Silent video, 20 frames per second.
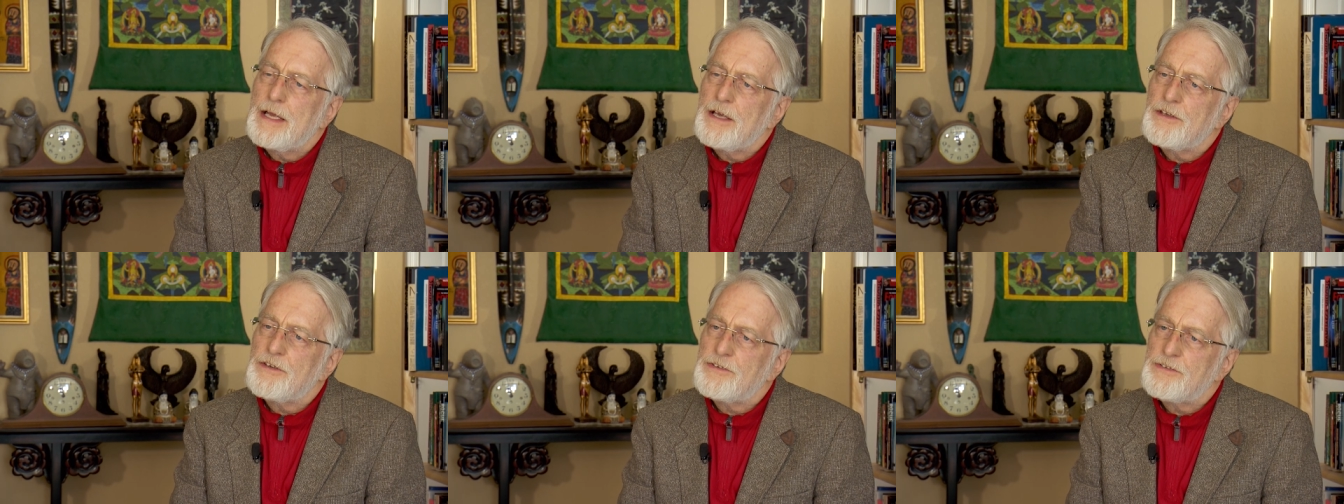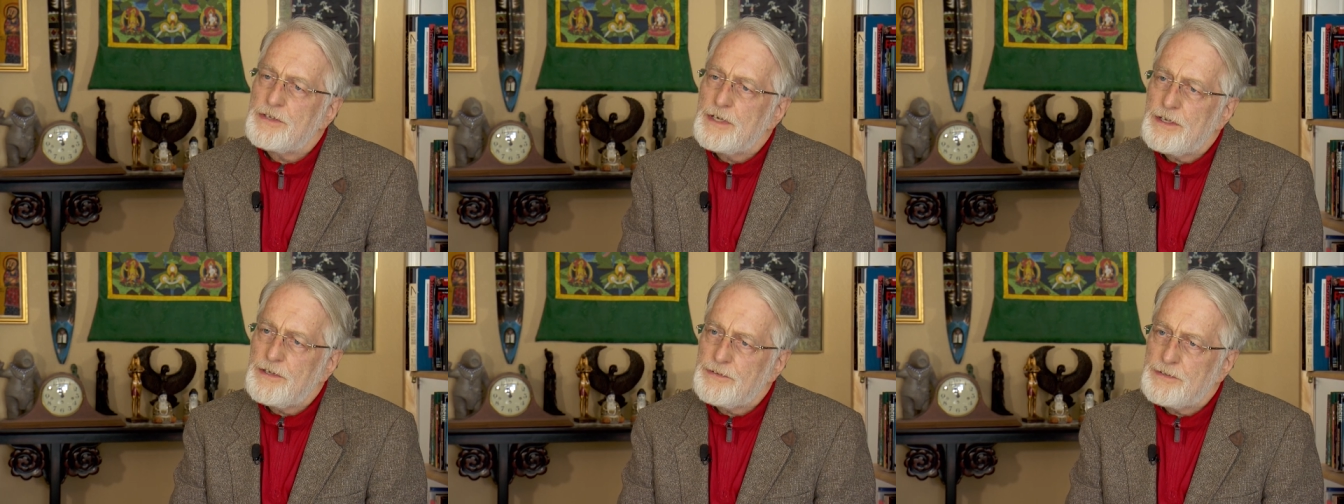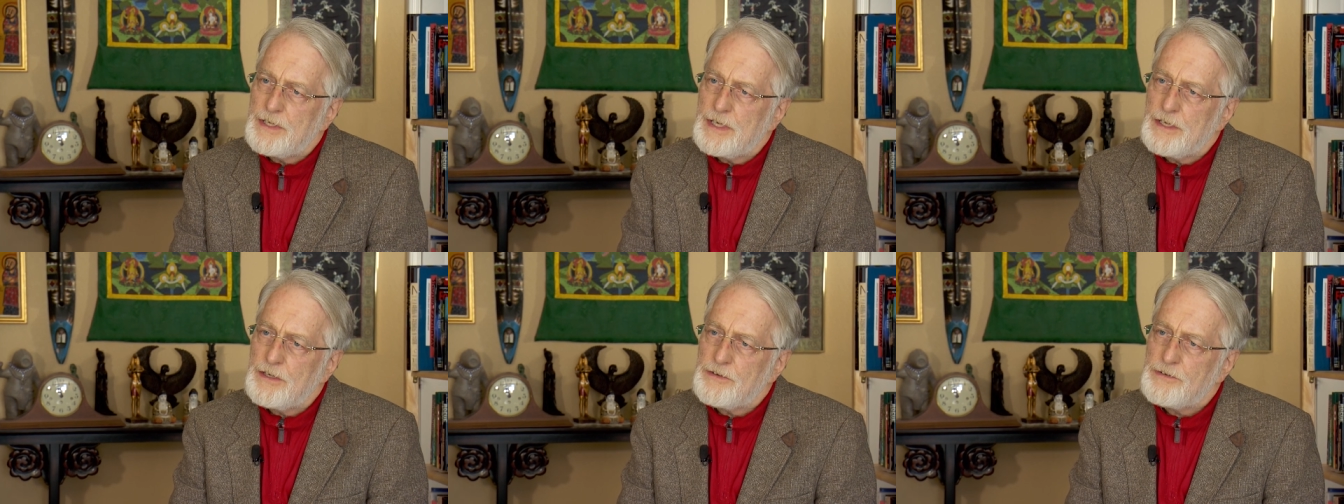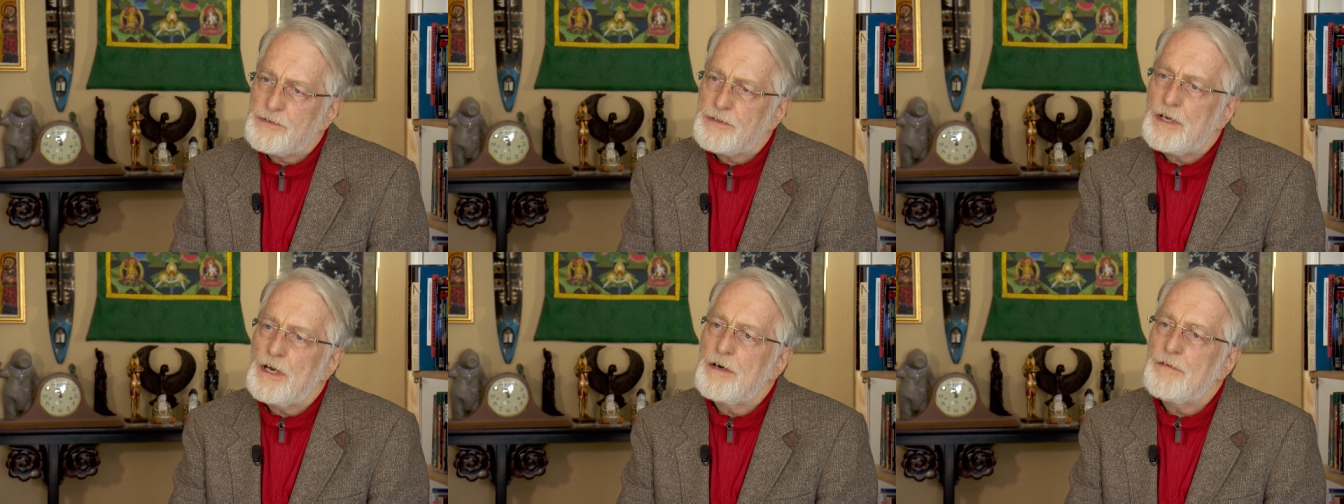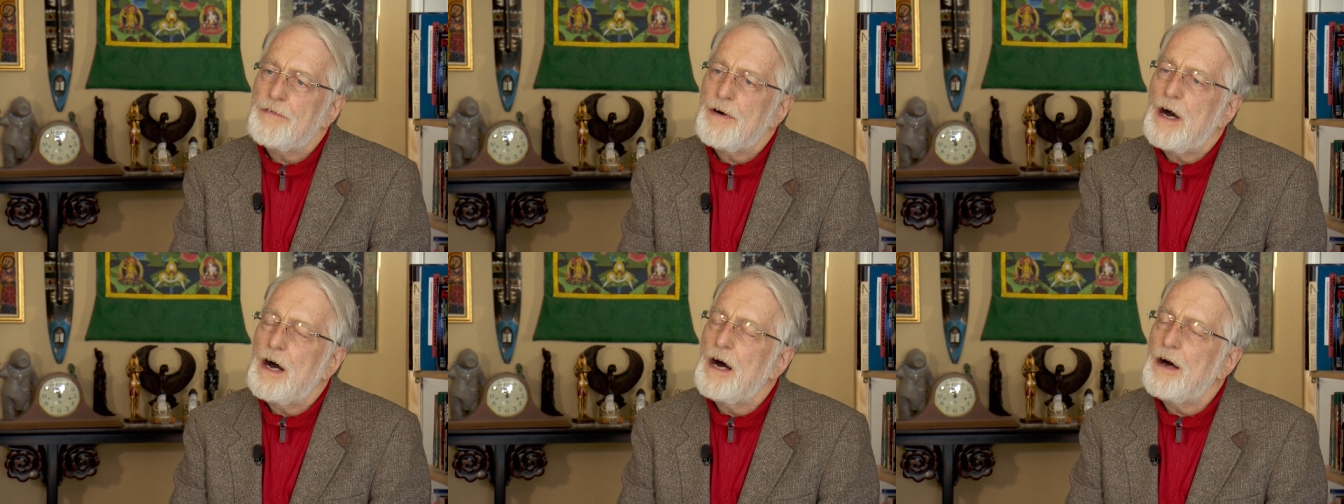existence
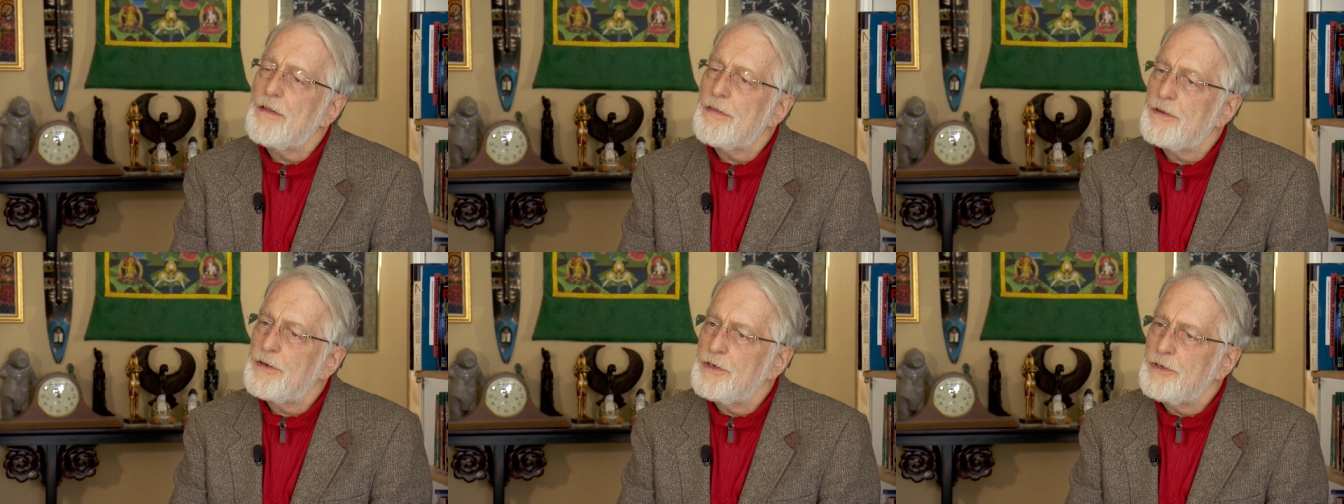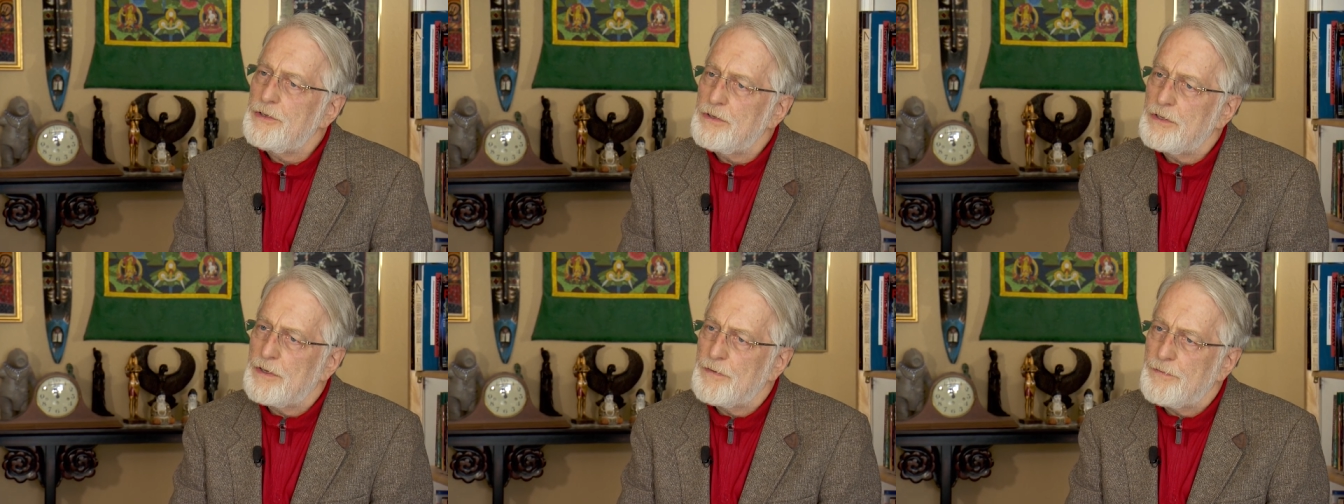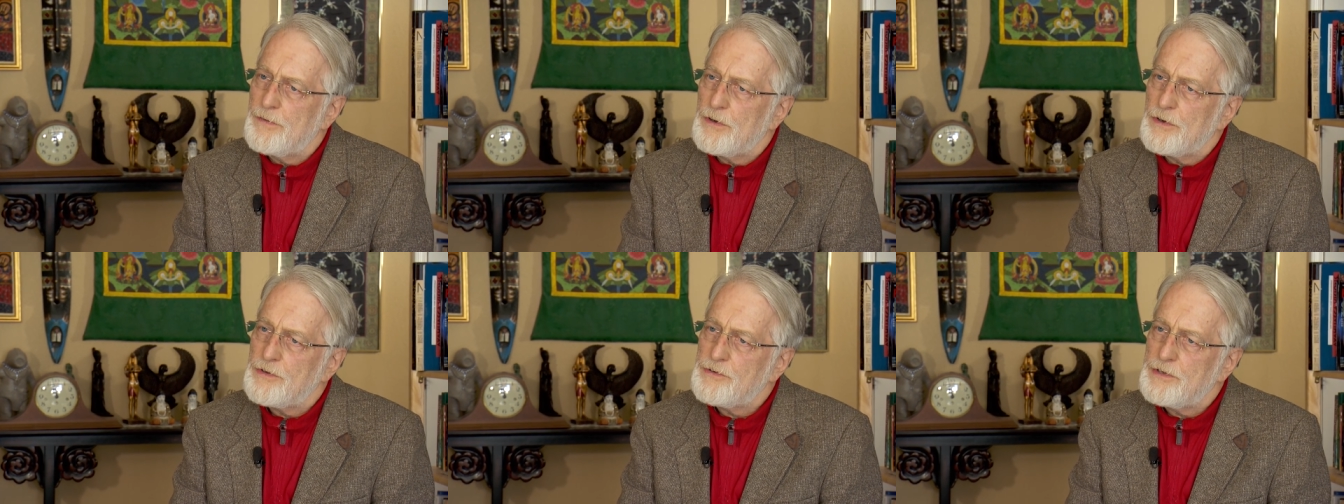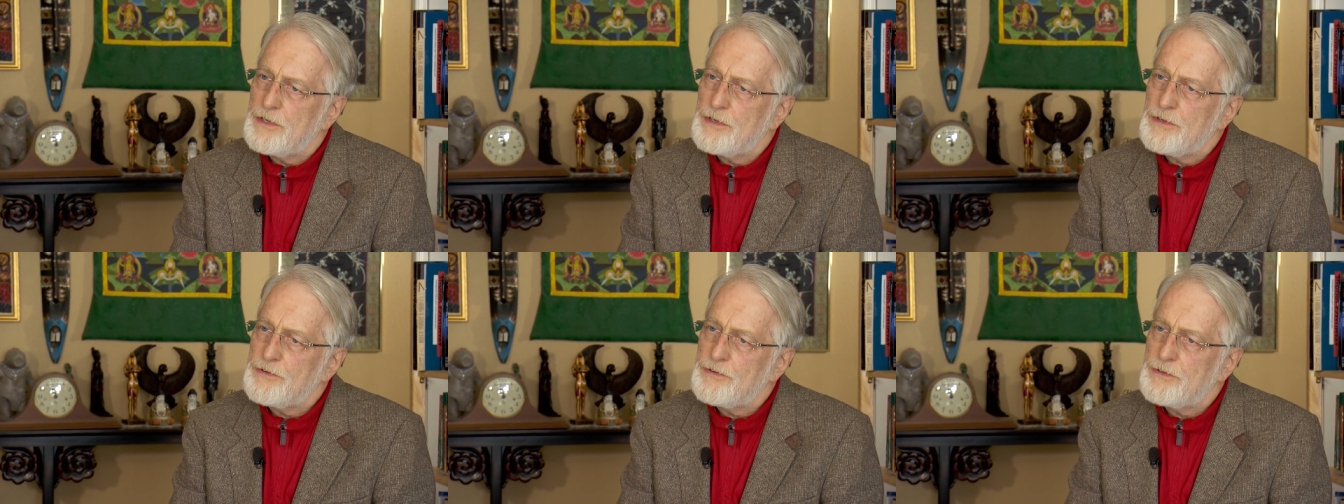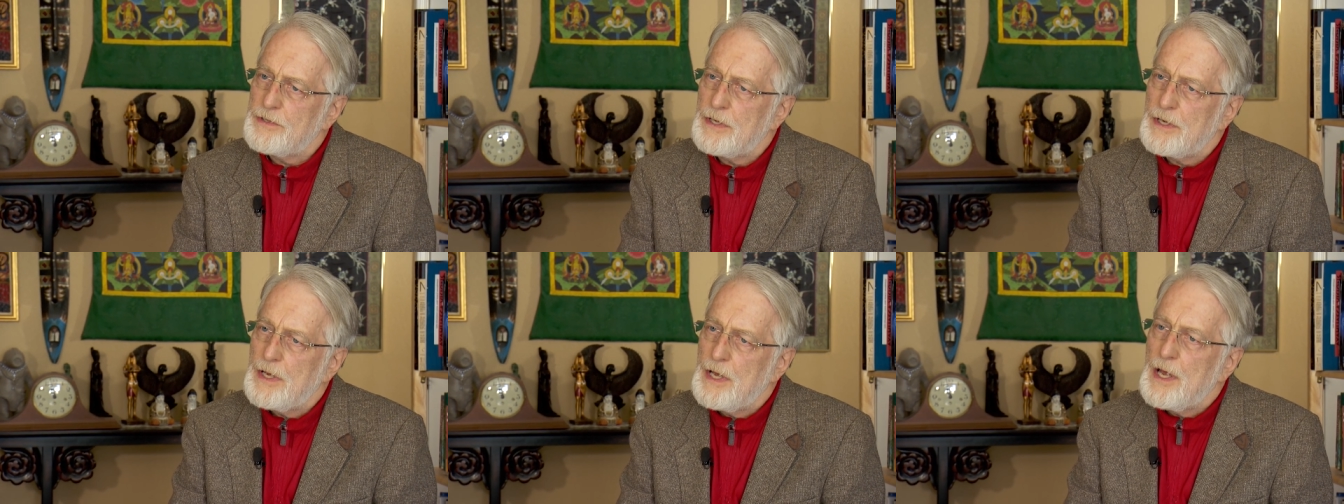of other universes